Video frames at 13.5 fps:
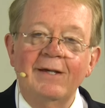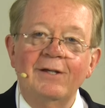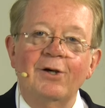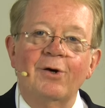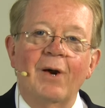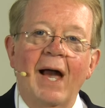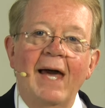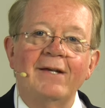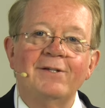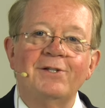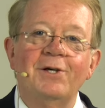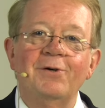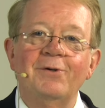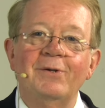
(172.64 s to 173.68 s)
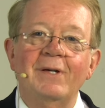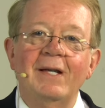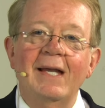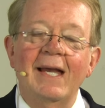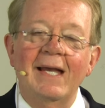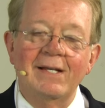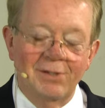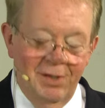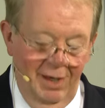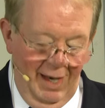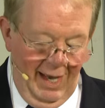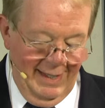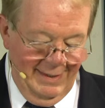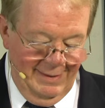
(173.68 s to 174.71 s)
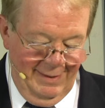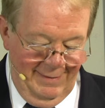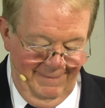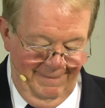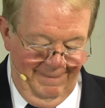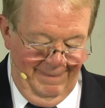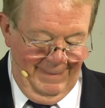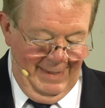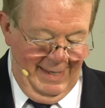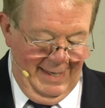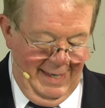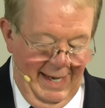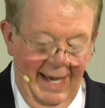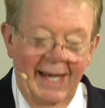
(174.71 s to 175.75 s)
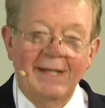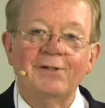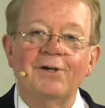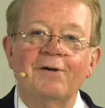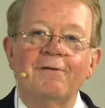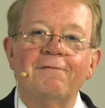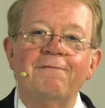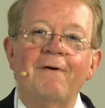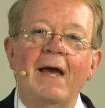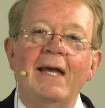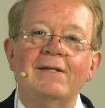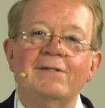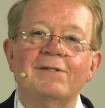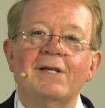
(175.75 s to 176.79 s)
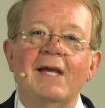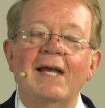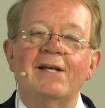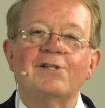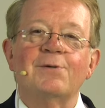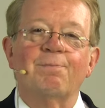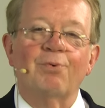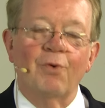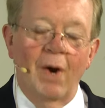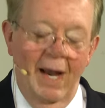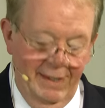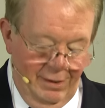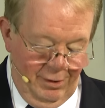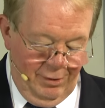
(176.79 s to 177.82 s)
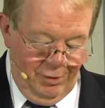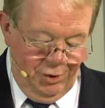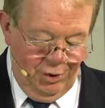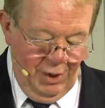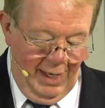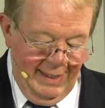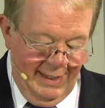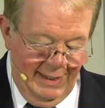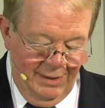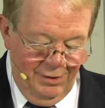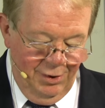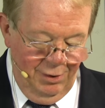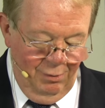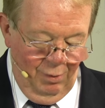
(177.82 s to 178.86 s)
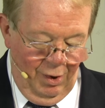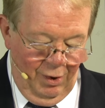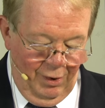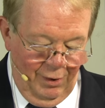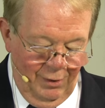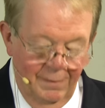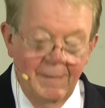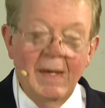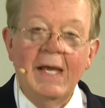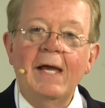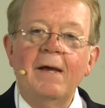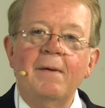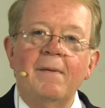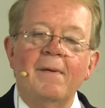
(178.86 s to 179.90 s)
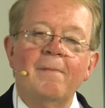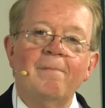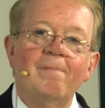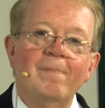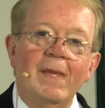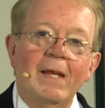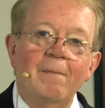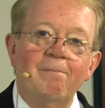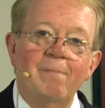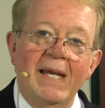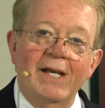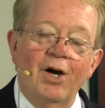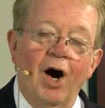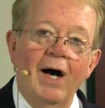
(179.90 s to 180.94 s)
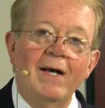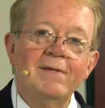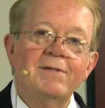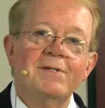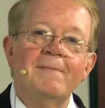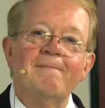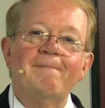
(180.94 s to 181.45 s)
Your attitude is light, and your face is brighter, shining to all, because